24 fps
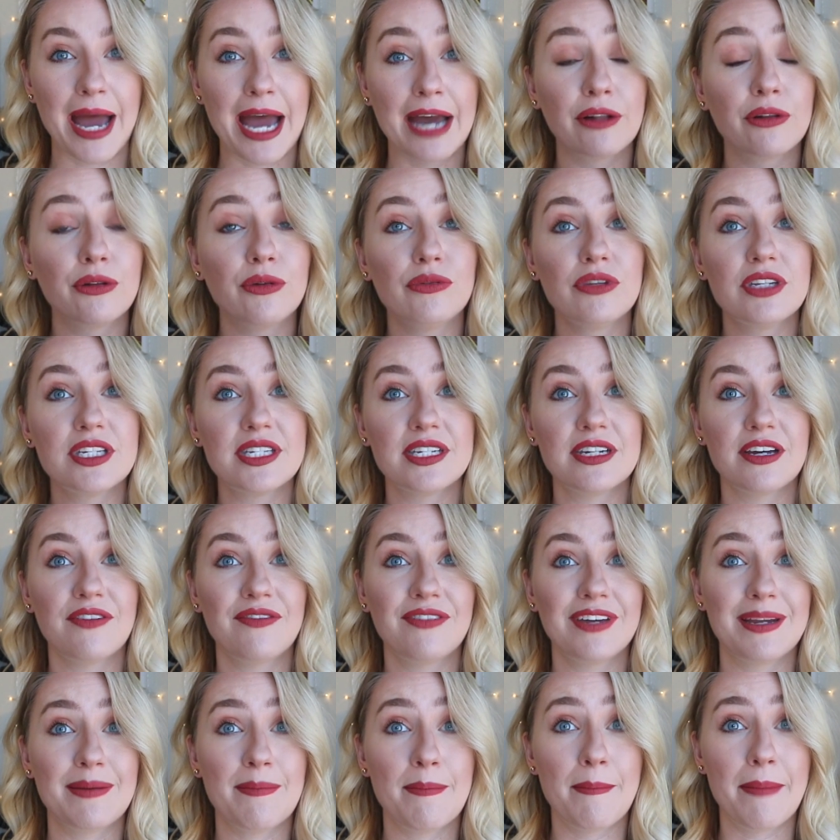I glued the
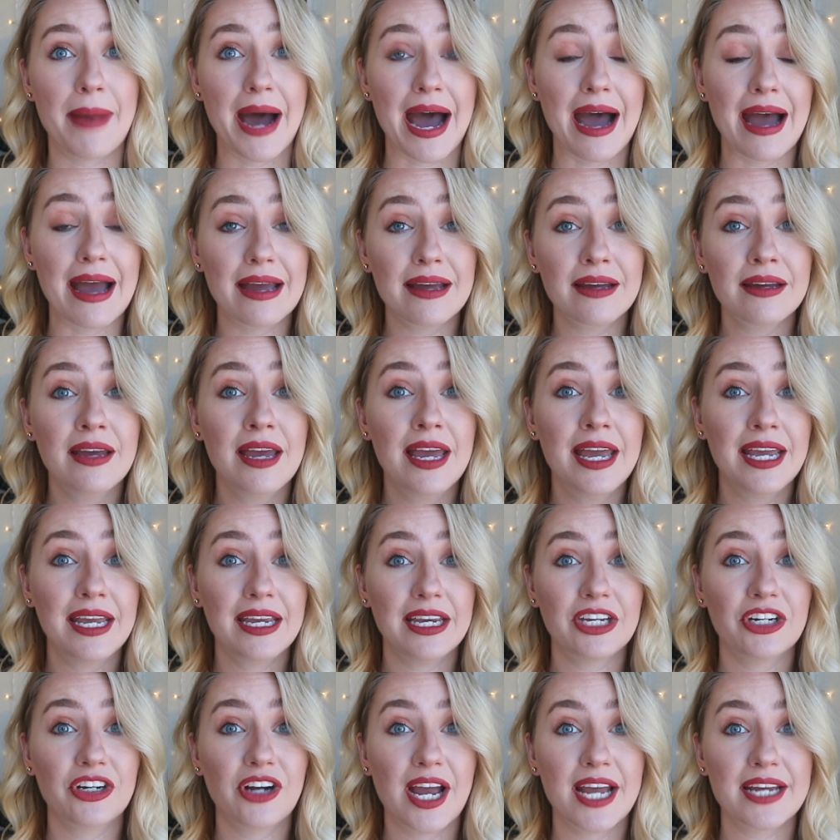stuff in my
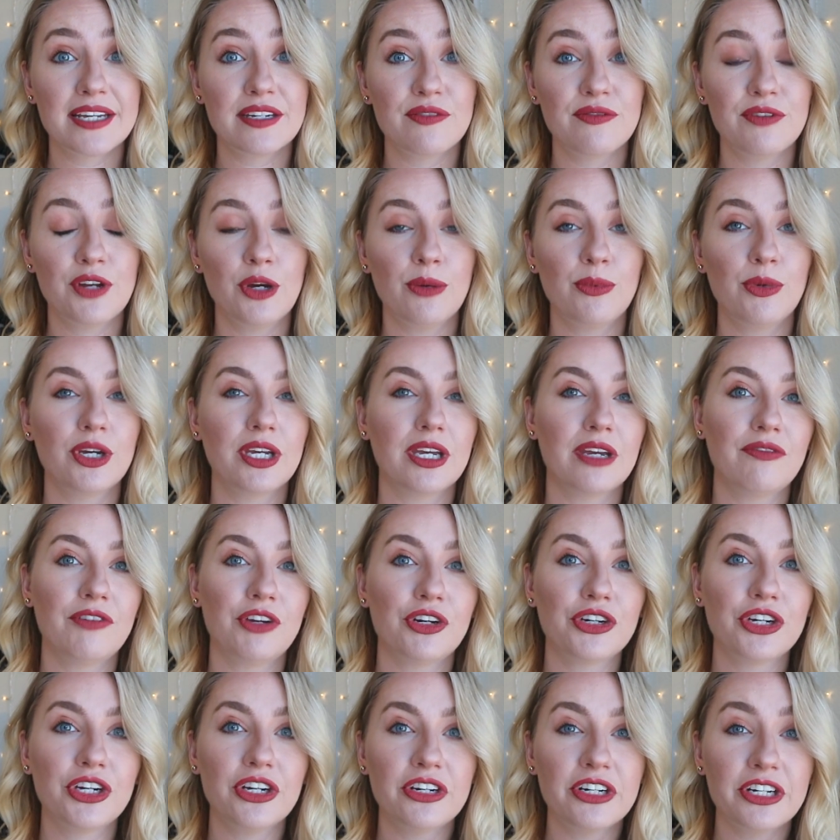interactive notebook. If
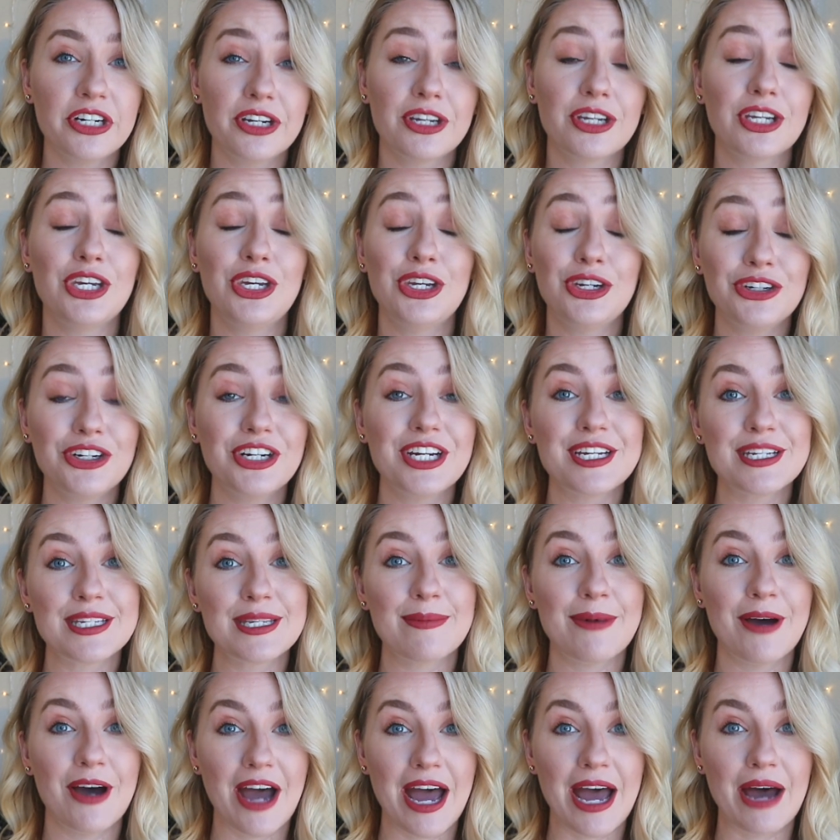you're
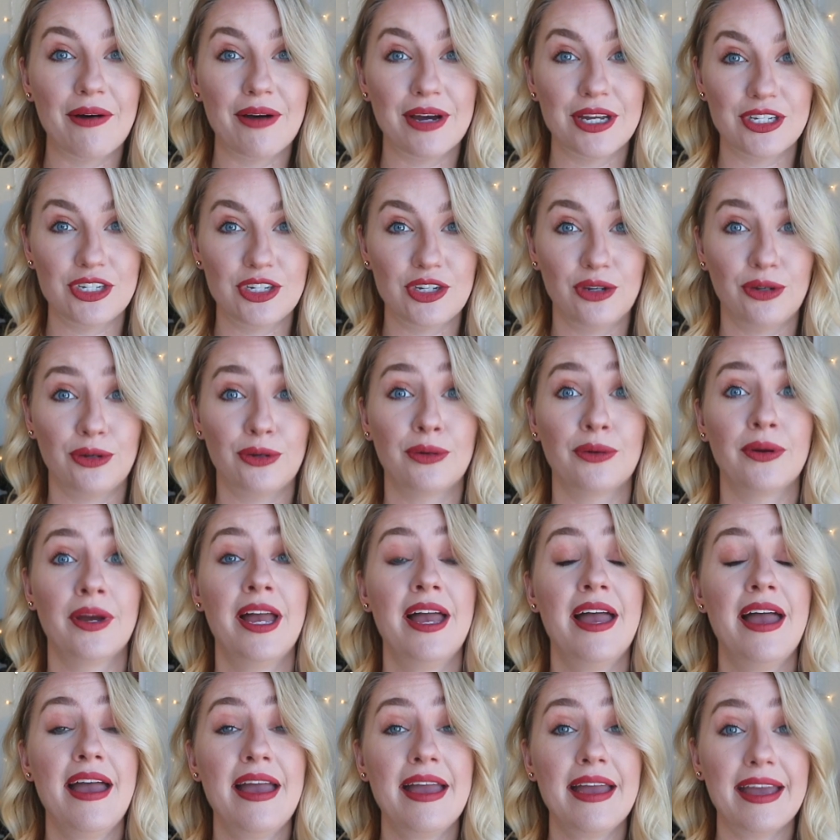curious about how I do
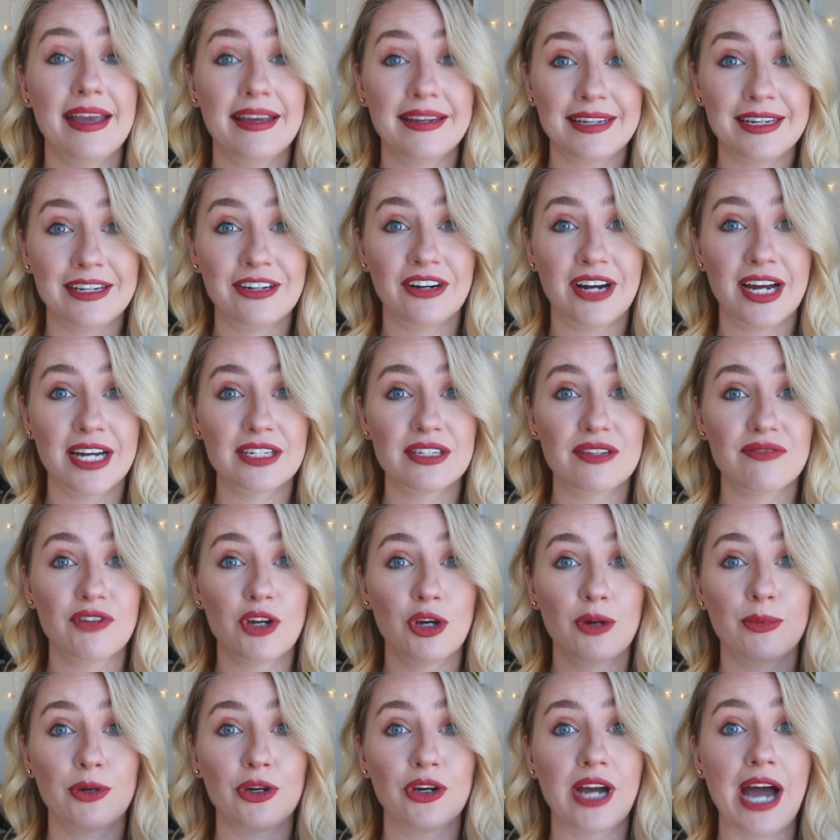an interactive
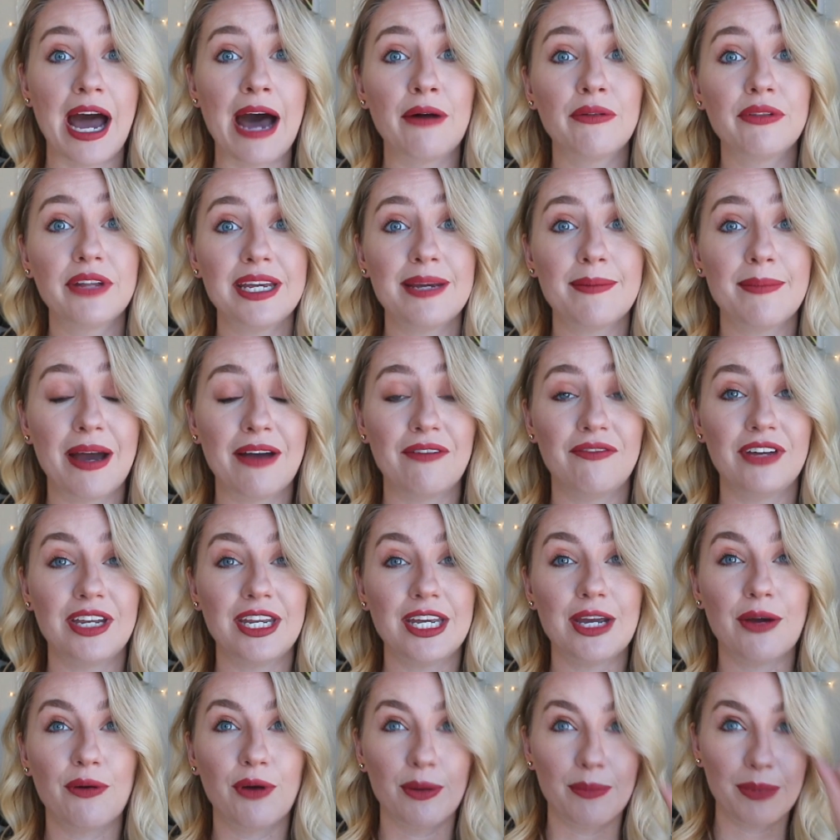notebook, I'll link my
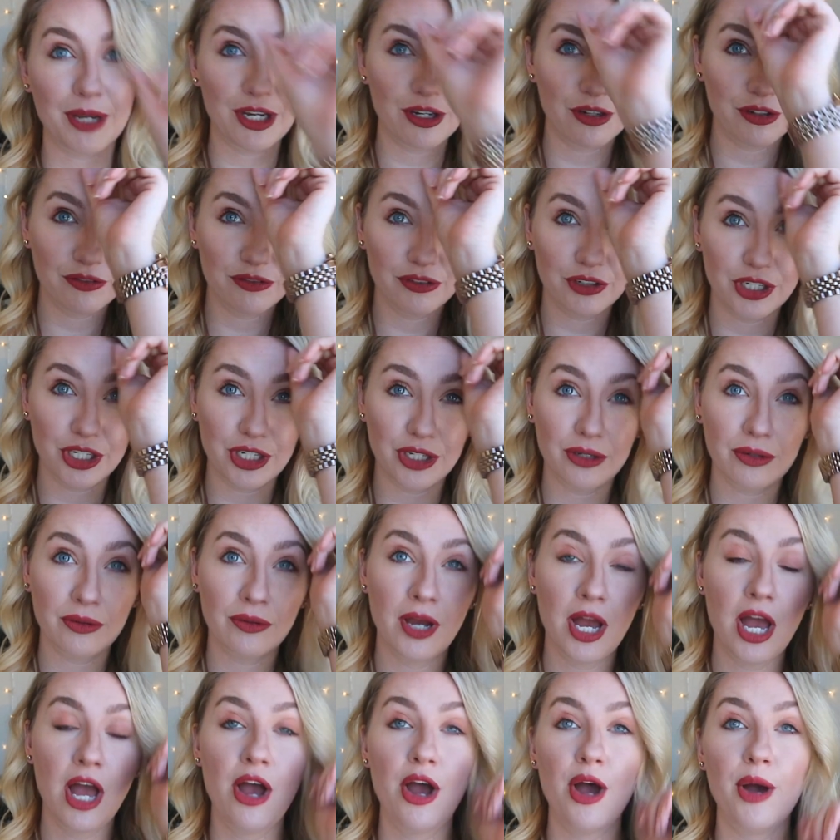video up here for you.